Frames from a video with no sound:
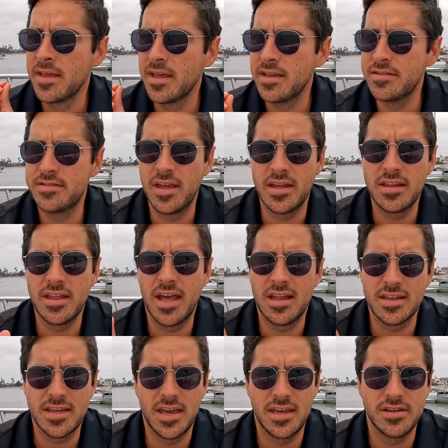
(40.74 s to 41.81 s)
is daily
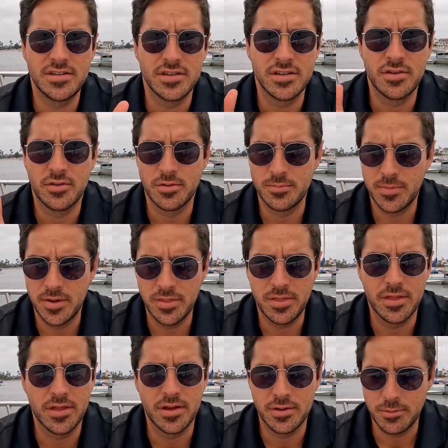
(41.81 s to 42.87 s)
allocation or
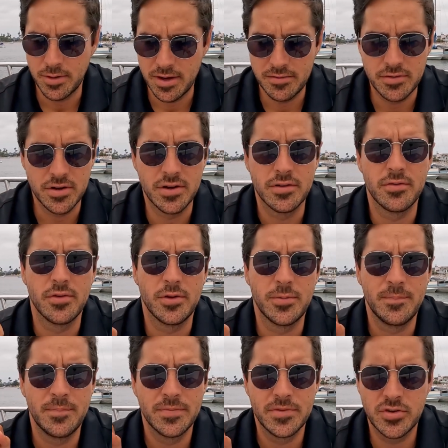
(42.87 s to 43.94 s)
monthly or whatever
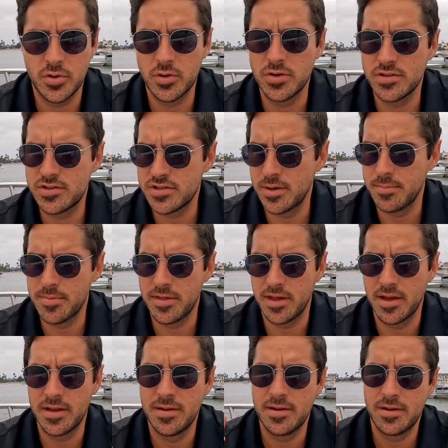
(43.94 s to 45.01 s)
interval towards
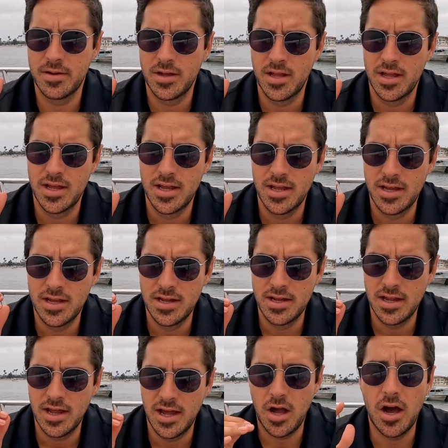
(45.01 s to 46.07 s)
something
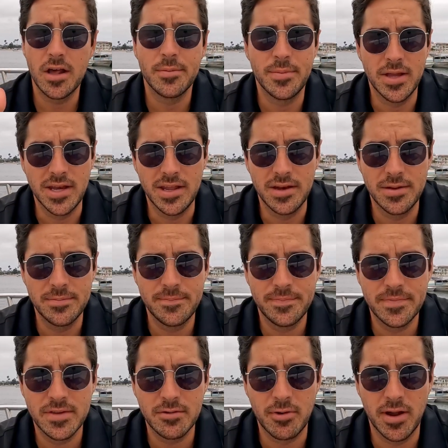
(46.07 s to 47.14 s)
automated,
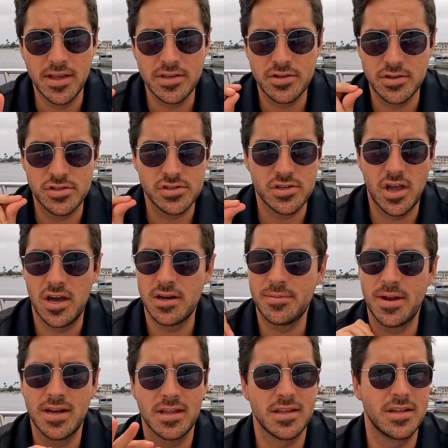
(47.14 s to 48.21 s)
right? So it just
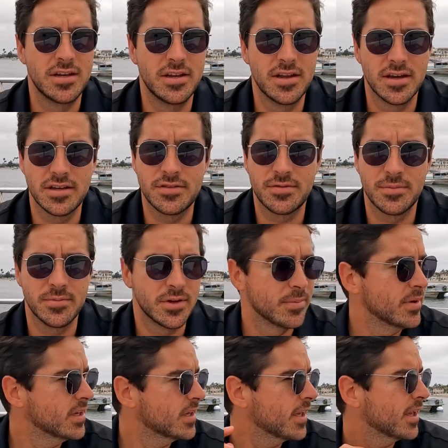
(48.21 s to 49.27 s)
automatically deducts from your
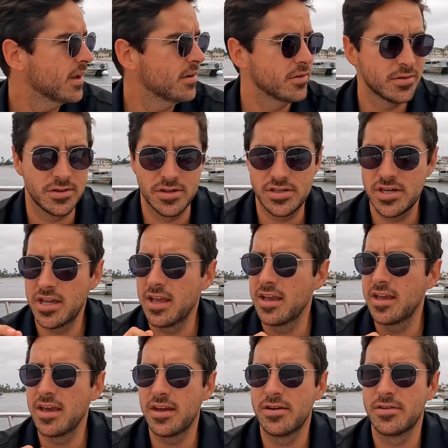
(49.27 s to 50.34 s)
bank account or your checking
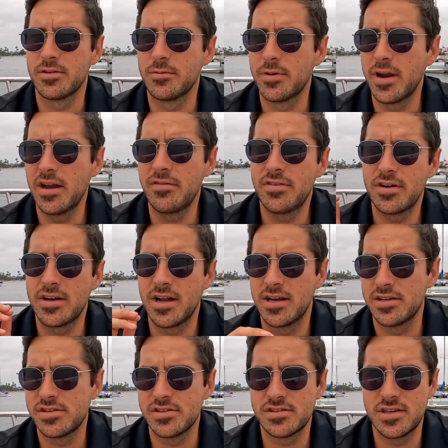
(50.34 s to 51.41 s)
account or whatever,
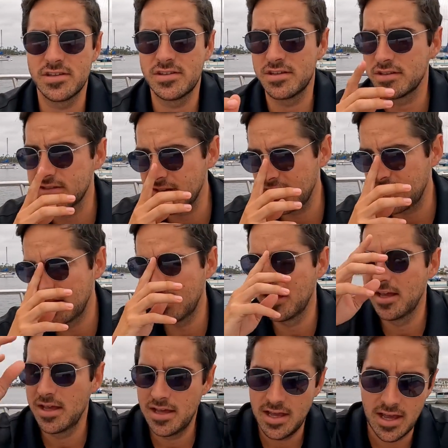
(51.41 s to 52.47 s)
and it just sets it aside
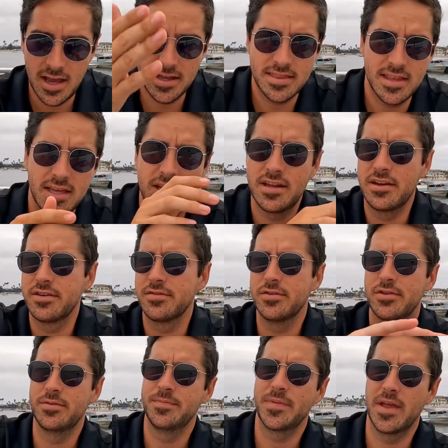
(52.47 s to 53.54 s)
at that
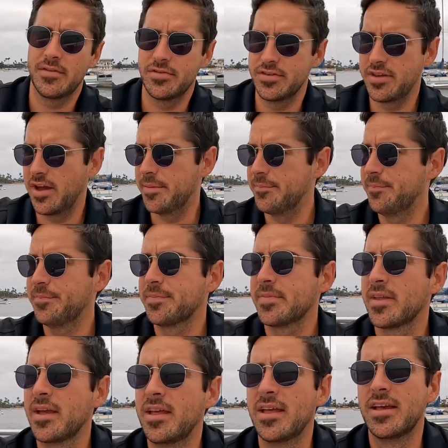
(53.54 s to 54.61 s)
interval every time.
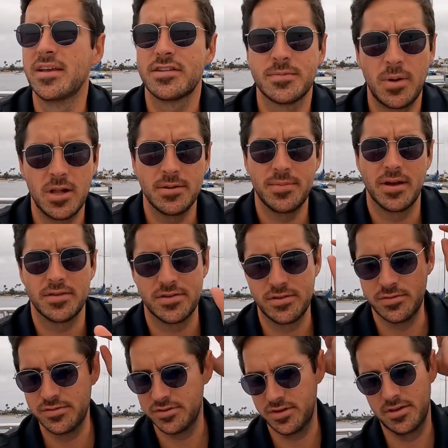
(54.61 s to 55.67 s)
Small amounts
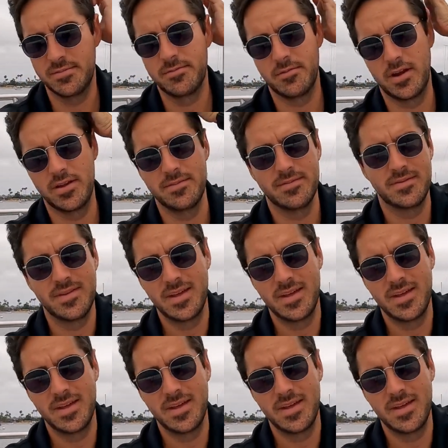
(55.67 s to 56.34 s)
usually, right?